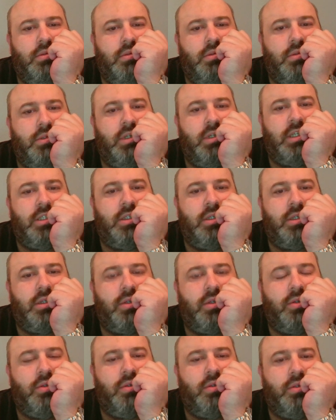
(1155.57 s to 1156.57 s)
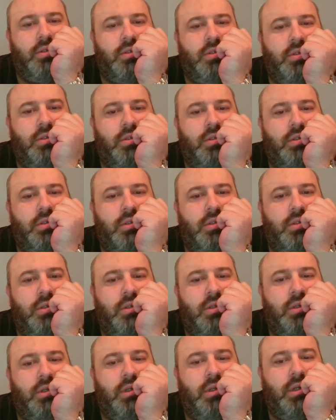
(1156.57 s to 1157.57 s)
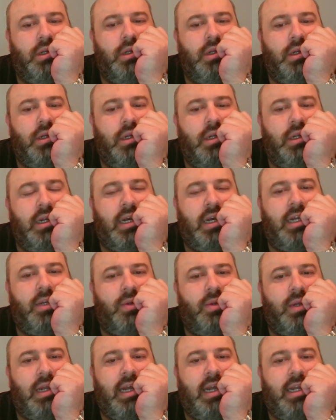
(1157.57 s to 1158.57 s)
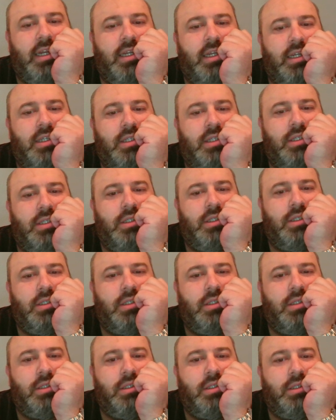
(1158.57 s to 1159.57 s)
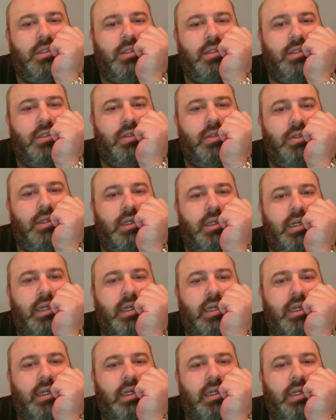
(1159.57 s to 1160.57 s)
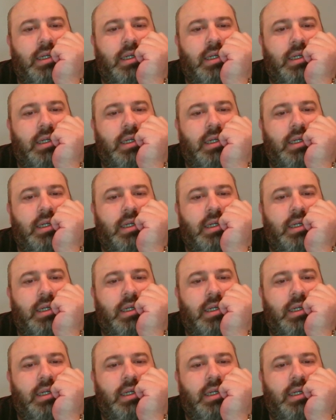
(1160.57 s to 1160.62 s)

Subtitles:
That's not good. Yeah, I don't like this. Okay.